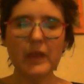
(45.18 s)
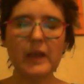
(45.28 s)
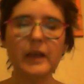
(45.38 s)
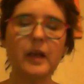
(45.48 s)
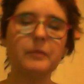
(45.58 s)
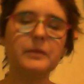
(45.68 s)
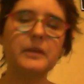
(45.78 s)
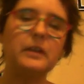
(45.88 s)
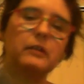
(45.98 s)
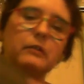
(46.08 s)
it comes
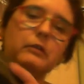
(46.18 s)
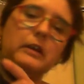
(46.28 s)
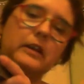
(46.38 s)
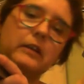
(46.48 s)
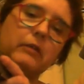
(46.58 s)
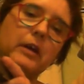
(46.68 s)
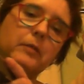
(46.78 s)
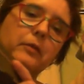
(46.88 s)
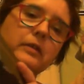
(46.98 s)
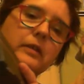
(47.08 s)
in a grey
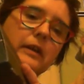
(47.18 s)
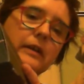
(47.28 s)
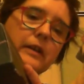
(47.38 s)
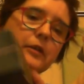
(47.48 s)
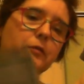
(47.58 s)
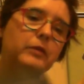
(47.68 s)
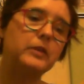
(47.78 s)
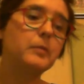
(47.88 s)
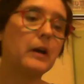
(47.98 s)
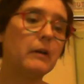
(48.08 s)
box like this,
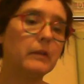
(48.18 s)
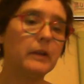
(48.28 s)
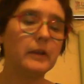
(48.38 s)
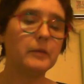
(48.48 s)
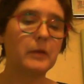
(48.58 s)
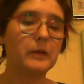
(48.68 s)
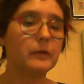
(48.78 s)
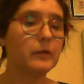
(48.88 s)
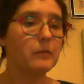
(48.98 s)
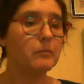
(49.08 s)
which apparently is meant
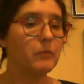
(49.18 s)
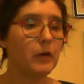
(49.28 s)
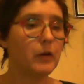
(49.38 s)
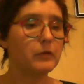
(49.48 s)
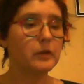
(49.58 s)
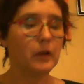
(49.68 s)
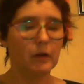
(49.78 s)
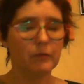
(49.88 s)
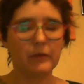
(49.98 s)
to fit most